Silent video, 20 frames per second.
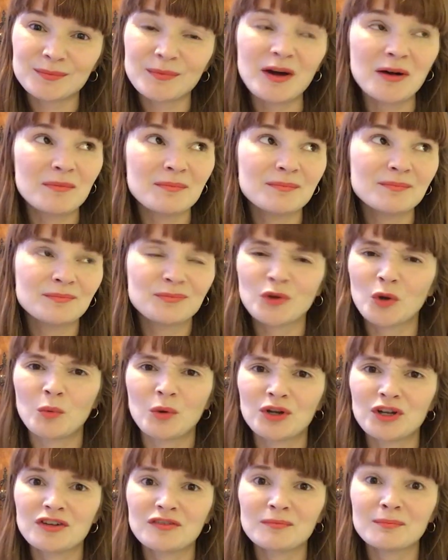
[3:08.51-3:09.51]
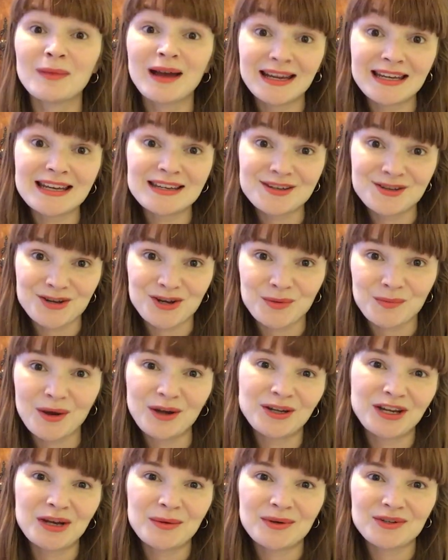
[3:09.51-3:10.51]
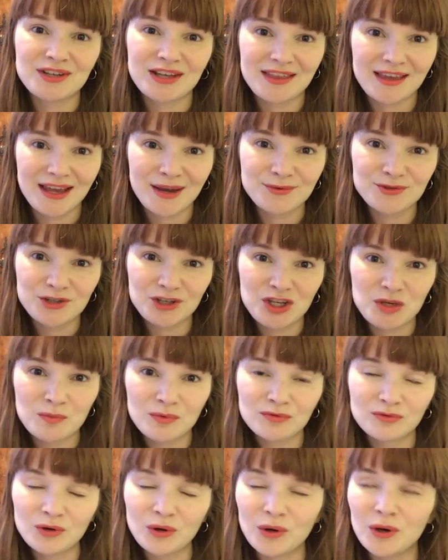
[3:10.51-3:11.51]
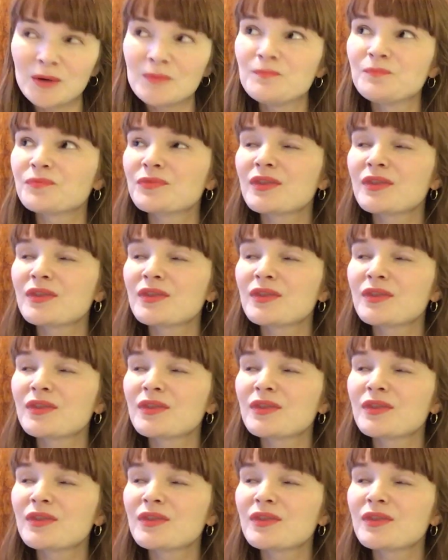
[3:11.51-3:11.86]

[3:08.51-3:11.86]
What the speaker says: Well, not one of my knitted kimono, which I think I've shown you before.